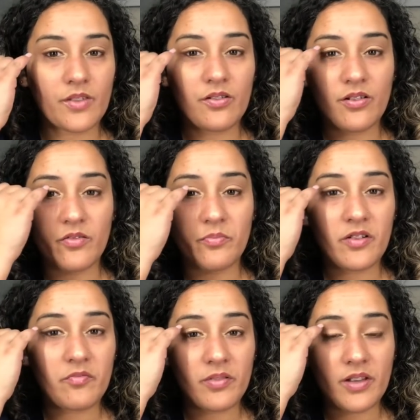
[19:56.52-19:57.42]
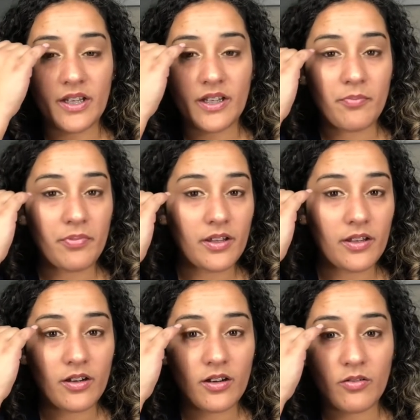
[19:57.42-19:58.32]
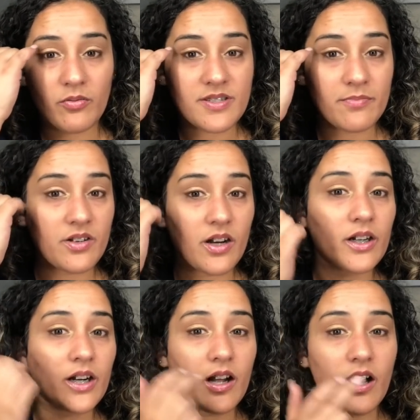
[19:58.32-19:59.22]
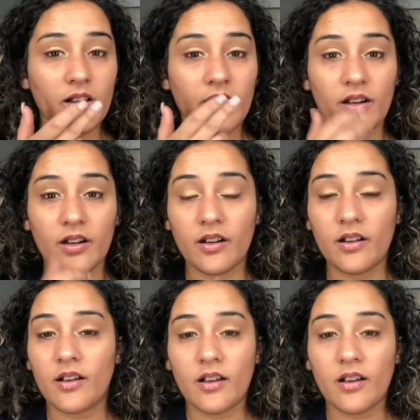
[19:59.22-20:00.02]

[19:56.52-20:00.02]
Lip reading: a little bit of blending up here with some darker color,